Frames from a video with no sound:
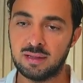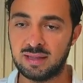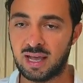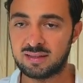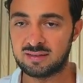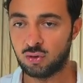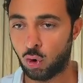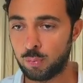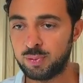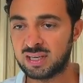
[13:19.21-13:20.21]
that
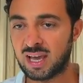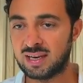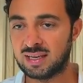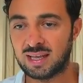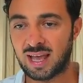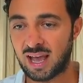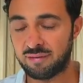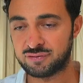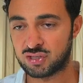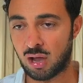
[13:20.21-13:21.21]
Hopi can
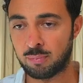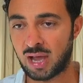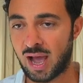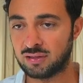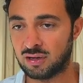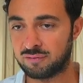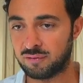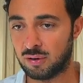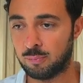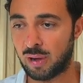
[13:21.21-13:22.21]
have some kind of
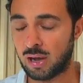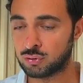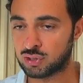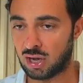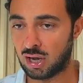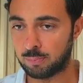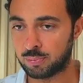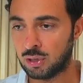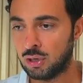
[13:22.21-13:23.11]
bounce up.